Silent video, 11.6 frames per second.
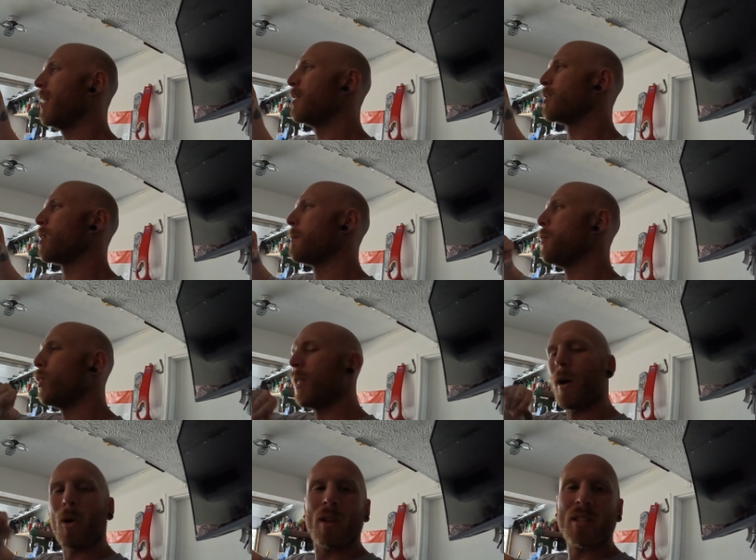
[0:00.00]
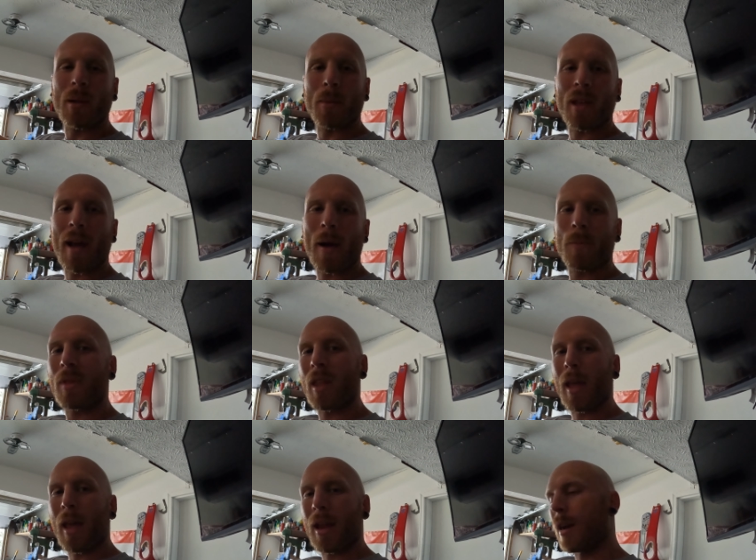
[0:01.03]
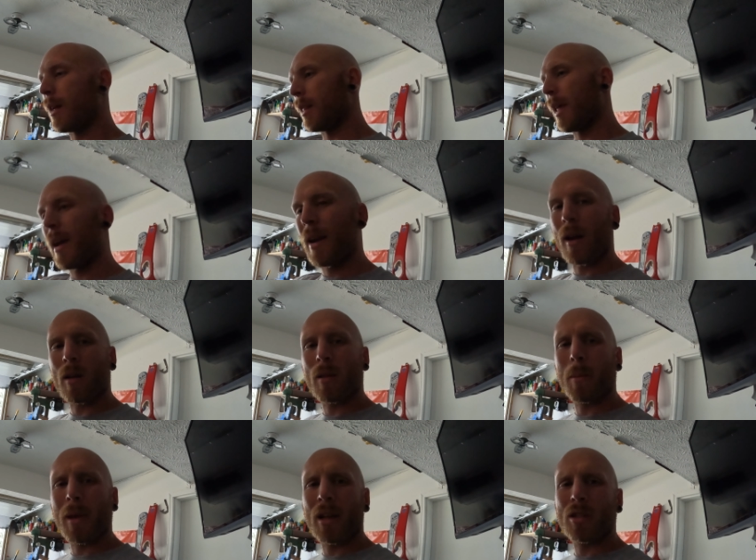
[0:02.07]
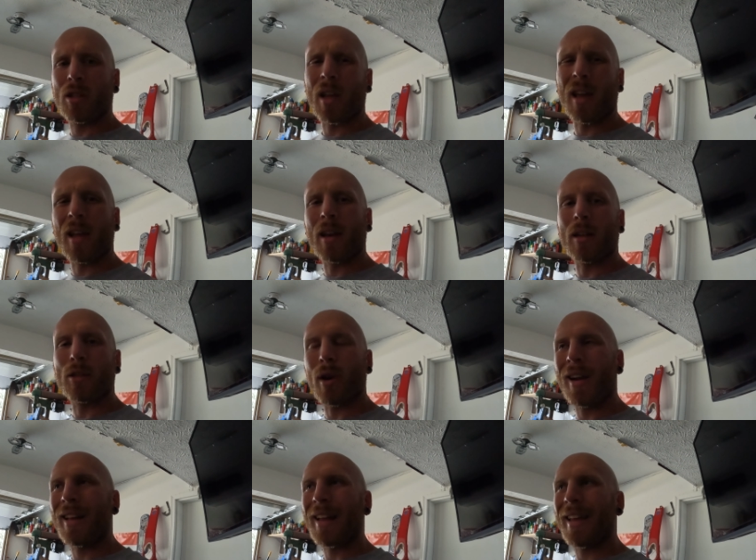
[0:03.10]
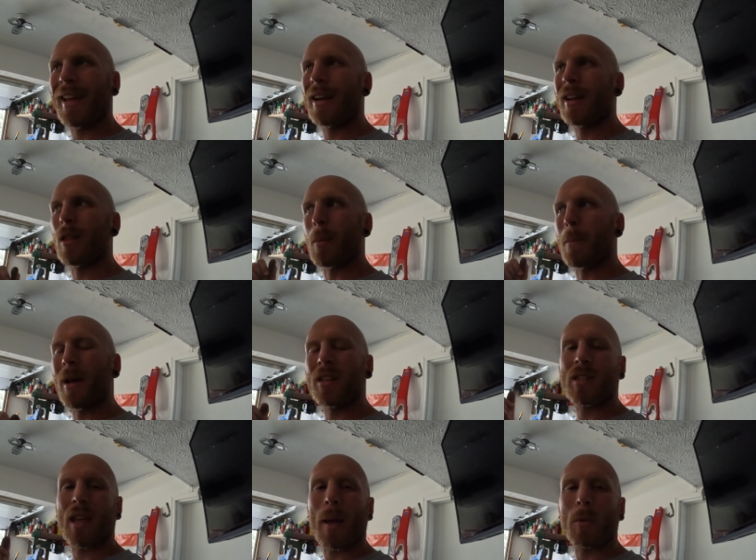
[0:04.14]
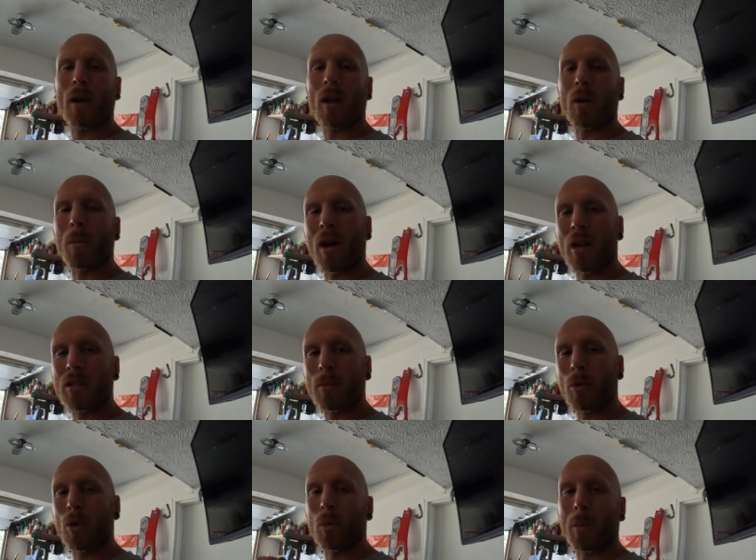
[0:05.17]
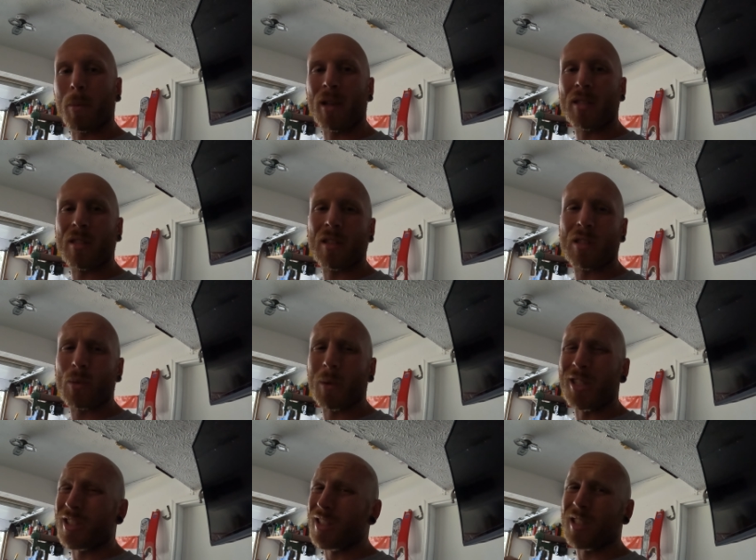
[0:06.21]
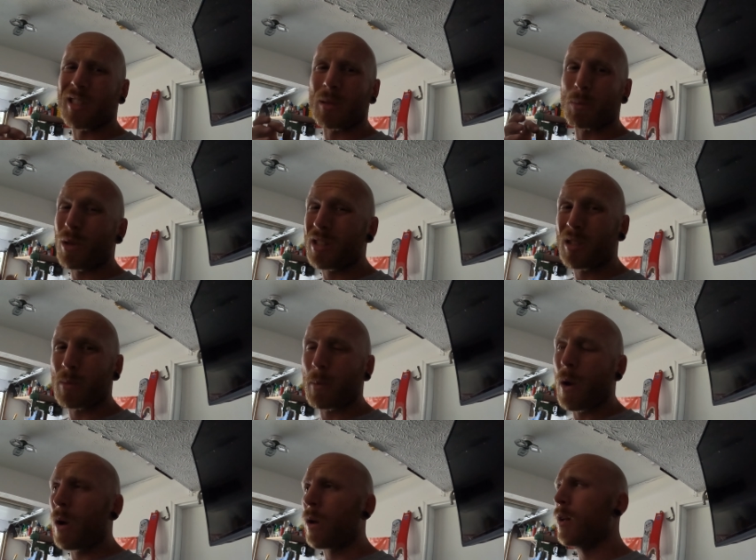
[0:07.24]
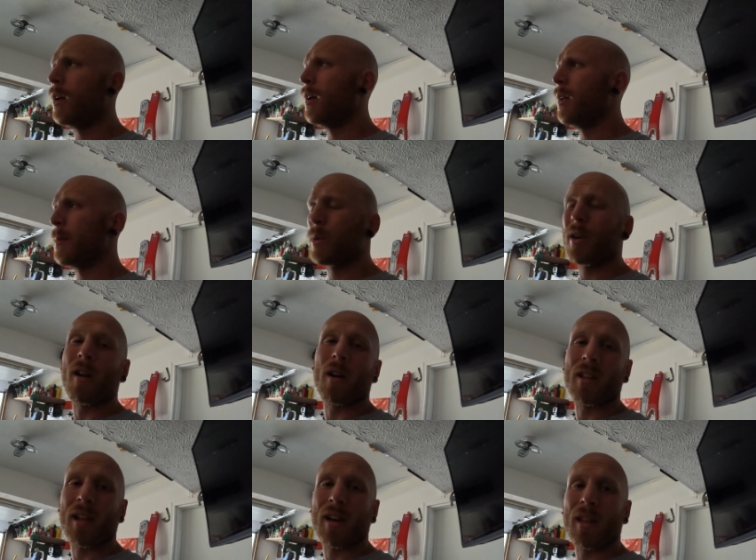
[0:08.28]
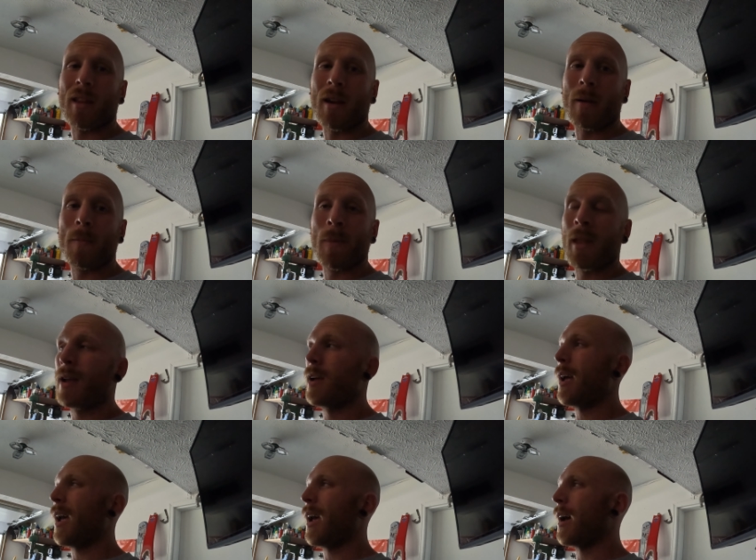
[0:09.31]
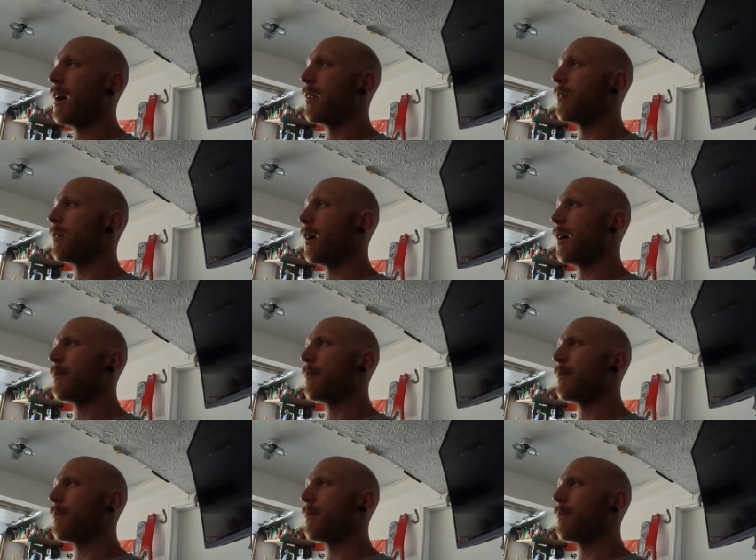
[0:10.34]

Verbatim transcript: is pull that whole assembly out and lay it out on the bench and try to get the best camera angle possible replacing the switch because it's pretty small, pretty hard to get in there, and